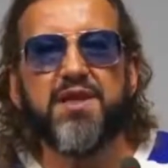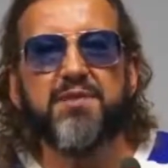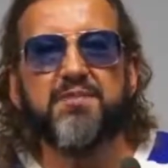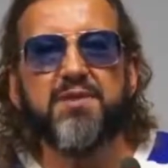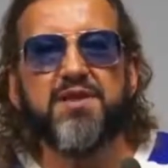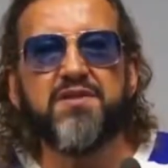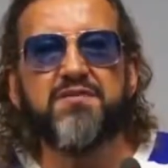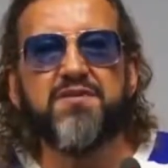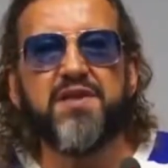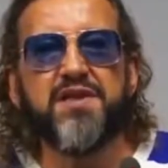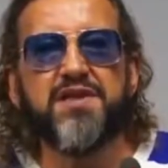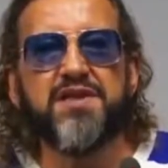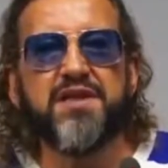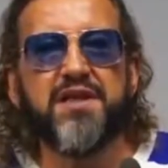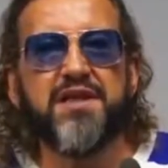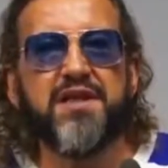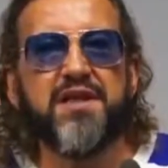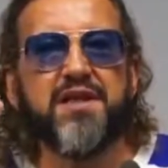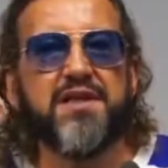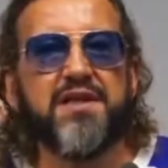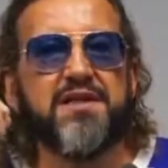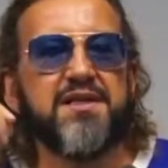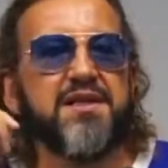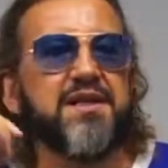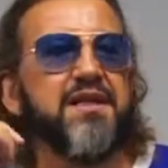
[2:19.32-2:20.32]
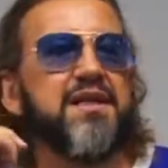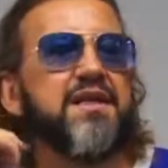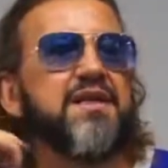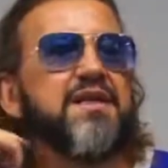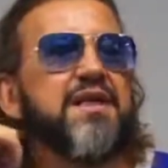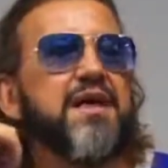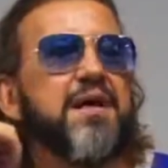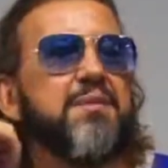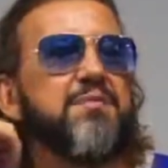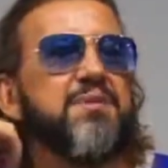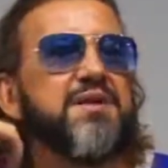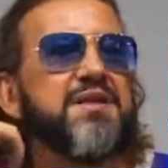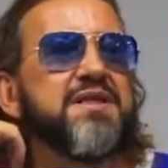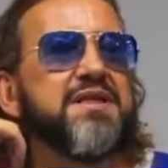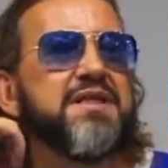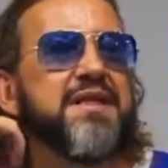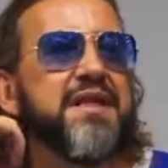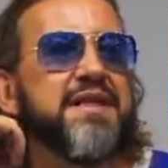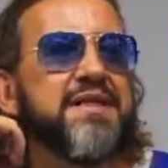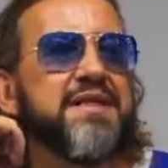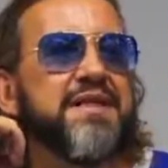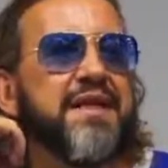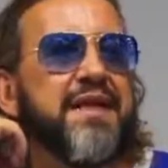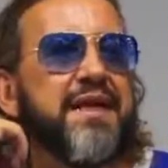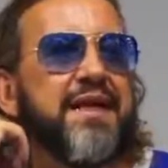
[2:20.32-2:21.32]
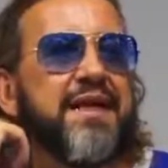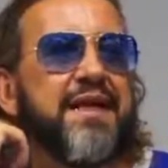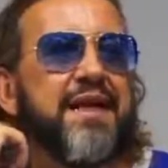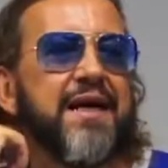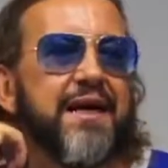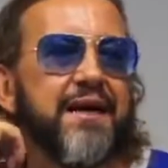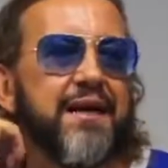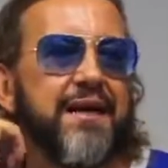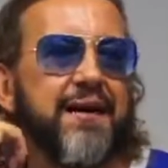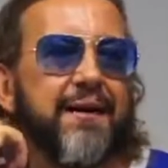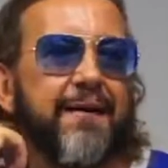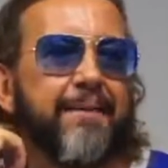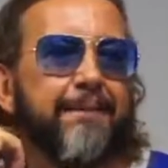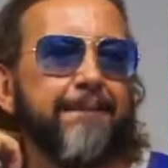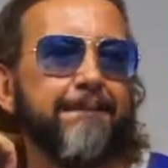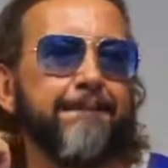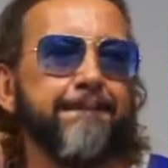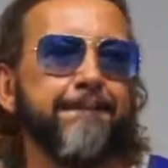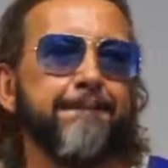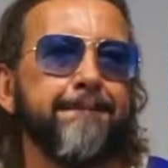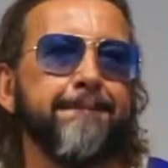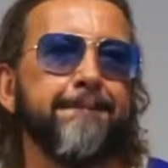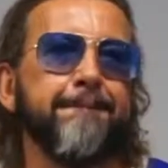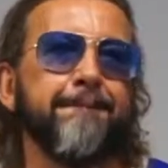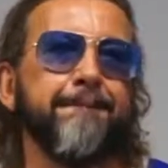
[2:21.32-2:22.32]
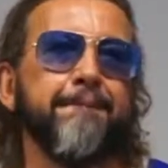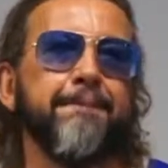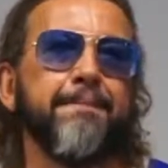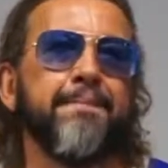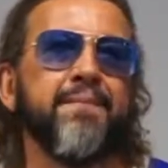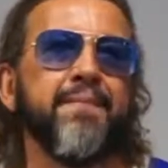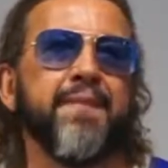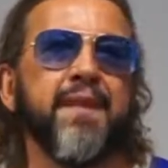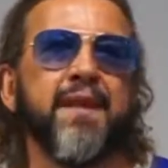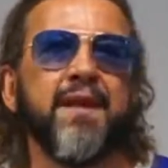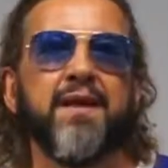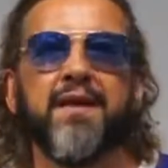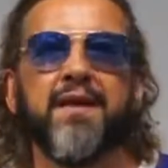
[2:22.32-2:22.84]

These interrelations do not always occur as you expect.